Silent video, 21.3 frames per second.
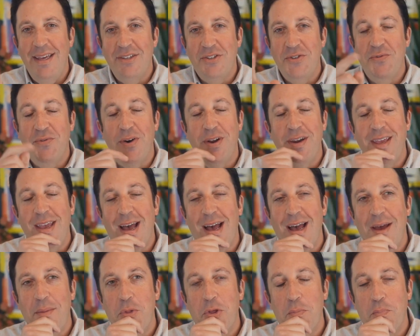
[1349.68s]
funny.
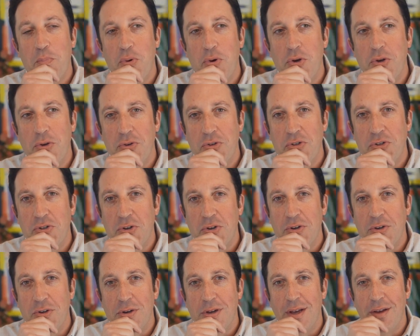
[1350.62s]
I'm the
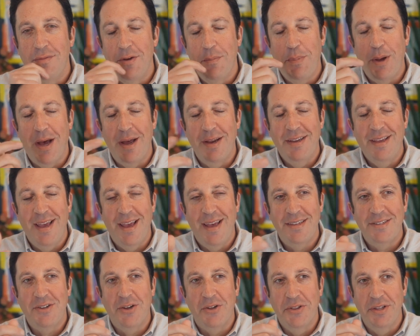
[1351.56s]
producer of a
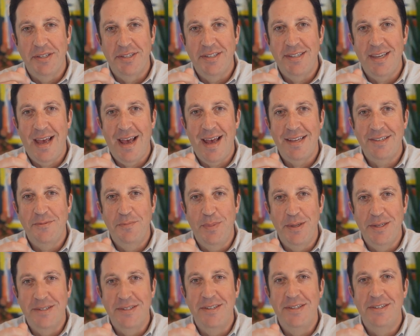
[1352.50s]
podcast called the SaaS
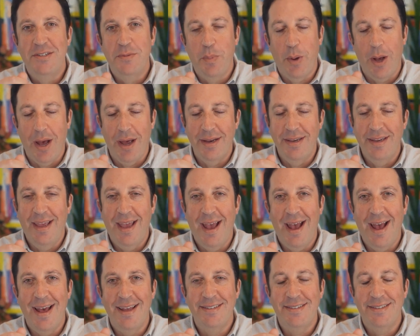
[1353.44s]
Business
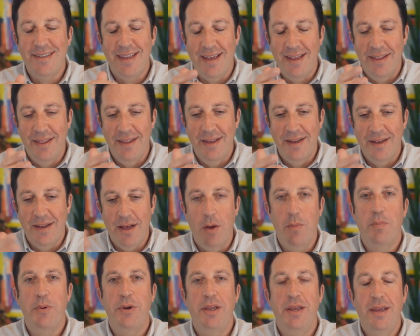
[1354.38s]
Podcast, and the
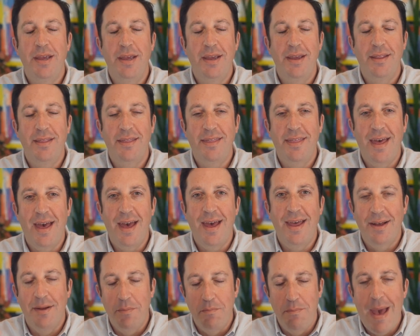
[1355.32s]
company
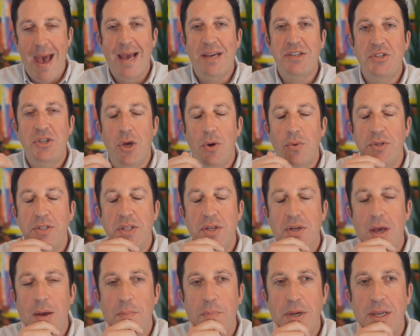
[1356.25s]
that Maxio is the
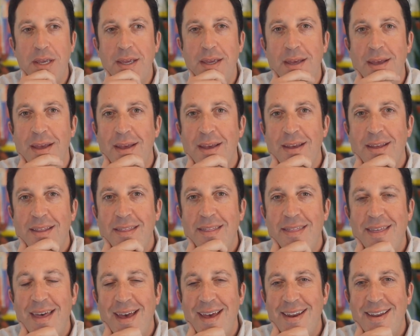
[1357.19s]
company
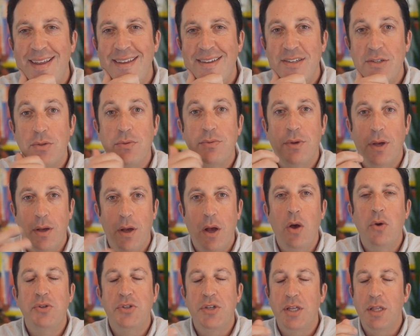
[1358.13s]
that is
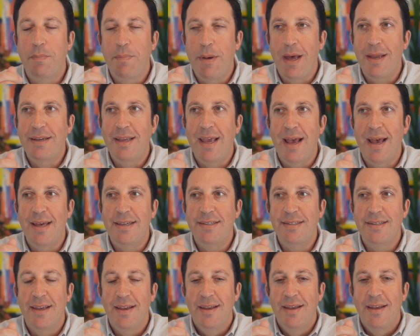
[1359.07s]
hosting the
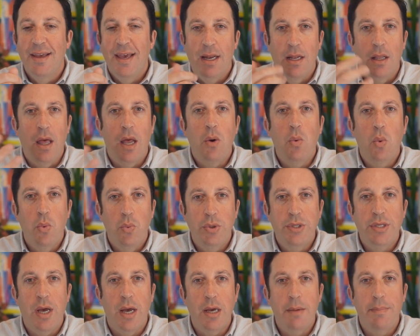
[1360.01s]
podcast. And a lot of what we
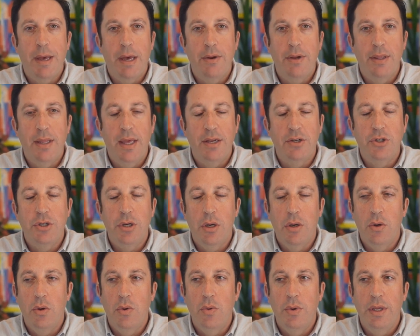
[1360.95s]
talk about in that
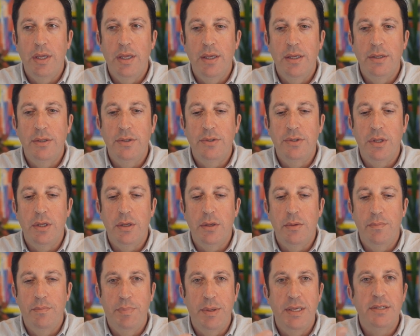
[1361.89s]
show is
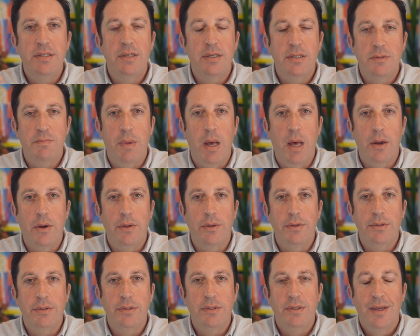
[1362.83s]
the business
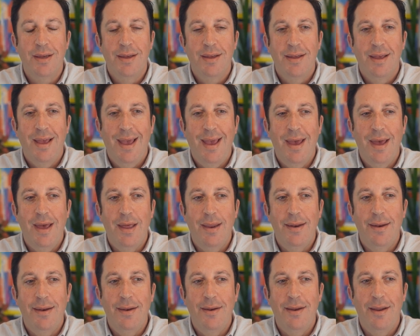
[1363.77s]
models.
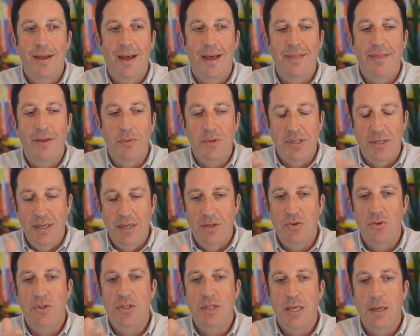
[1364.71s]
And there was an
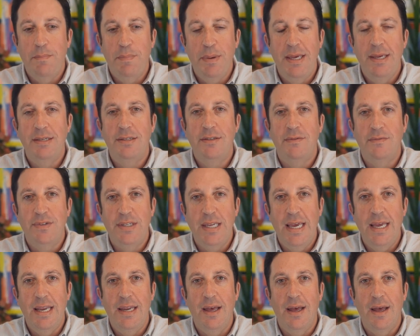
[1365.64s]
interesting piece of
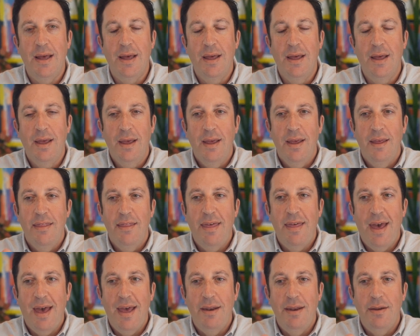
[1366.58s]
data
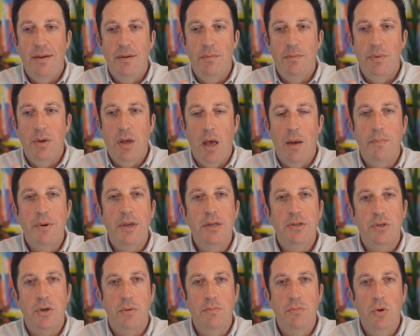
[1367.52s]
that
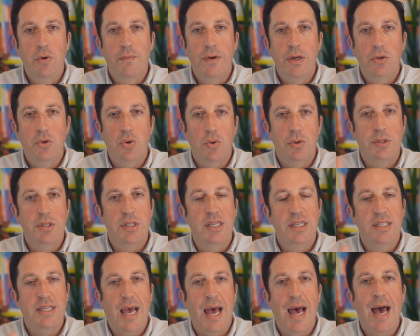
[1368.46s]
companies are moving towards
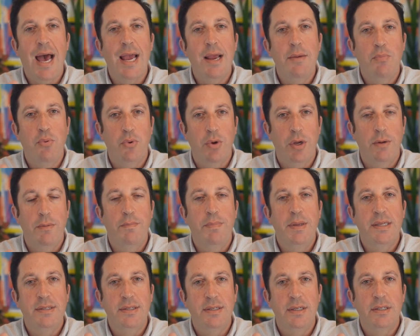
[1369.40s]
these hybrid
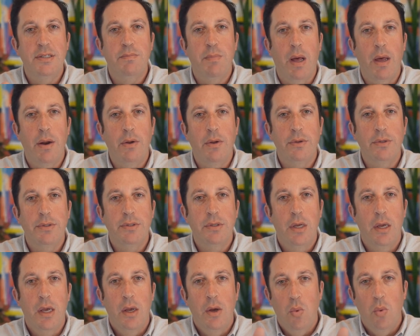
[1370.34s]
business models
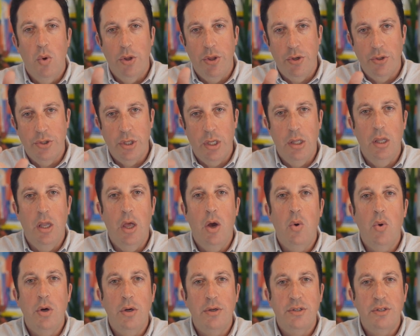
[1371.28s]
where there's a
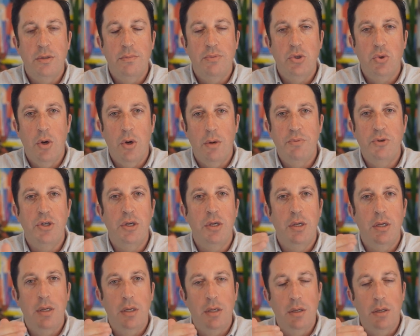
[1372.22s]
lower
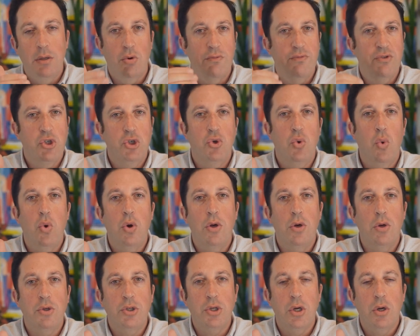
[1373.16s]
subscription,
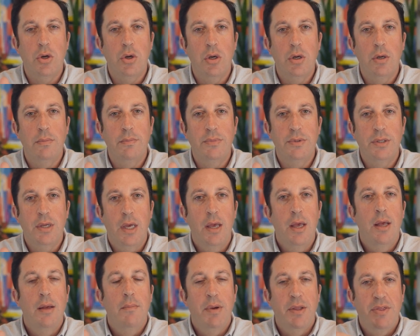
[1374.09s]
shorter terms,
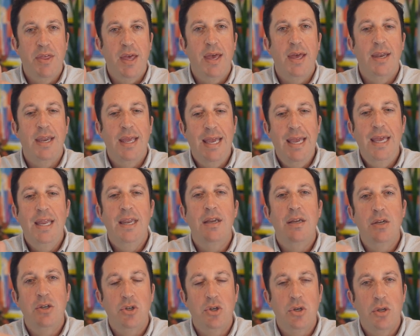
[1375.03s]
but then in
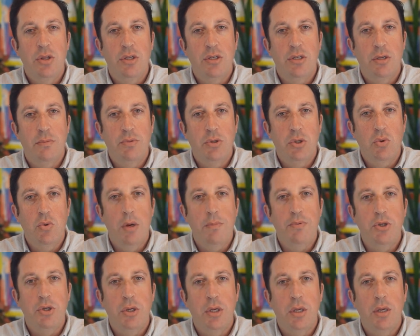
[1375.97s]
addition to the
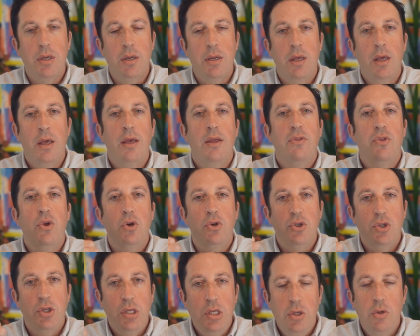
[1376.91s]
subscription,
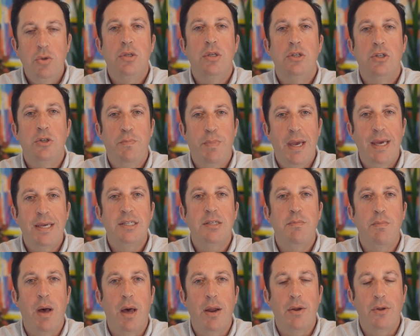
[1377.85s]
there's usage-based
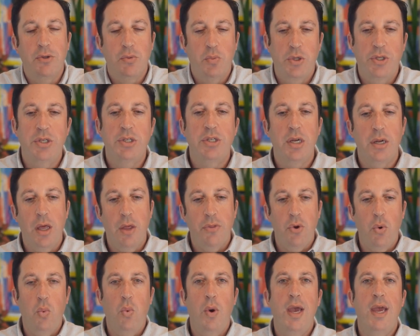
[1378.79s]
models, which is
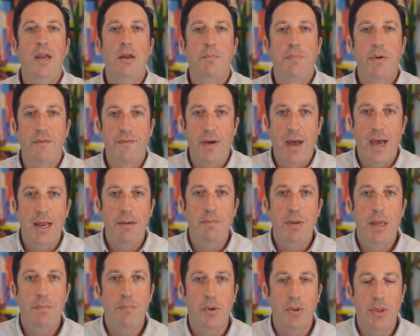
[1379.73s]
another way to provide people the